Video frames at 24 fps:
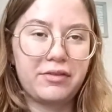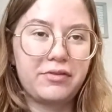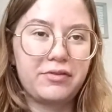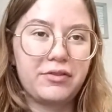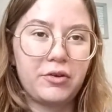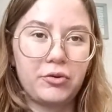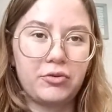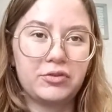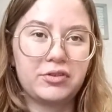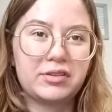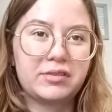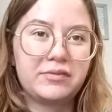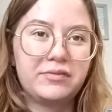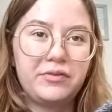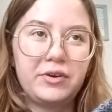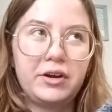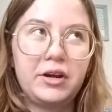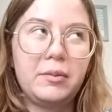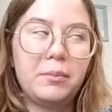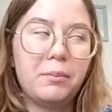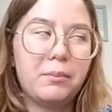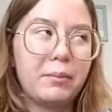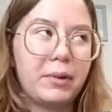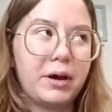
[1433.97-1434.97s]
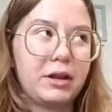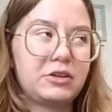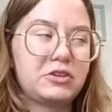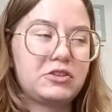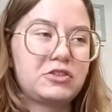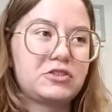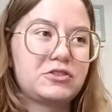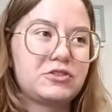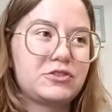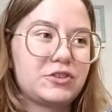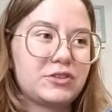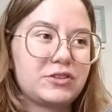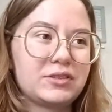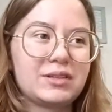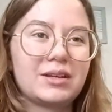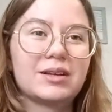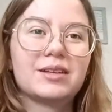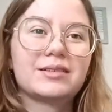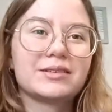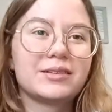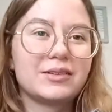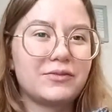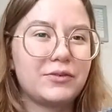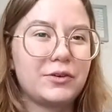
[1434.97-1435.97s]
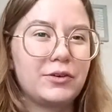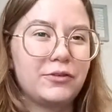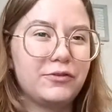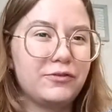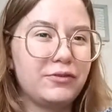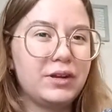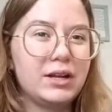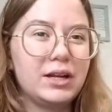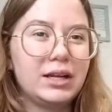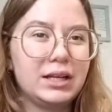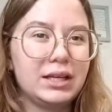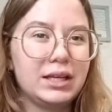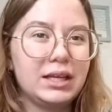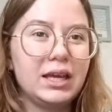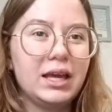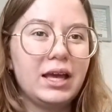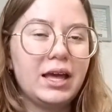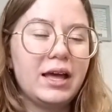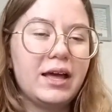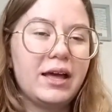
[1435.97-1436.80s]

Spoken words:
those very much just because it's very fiddly.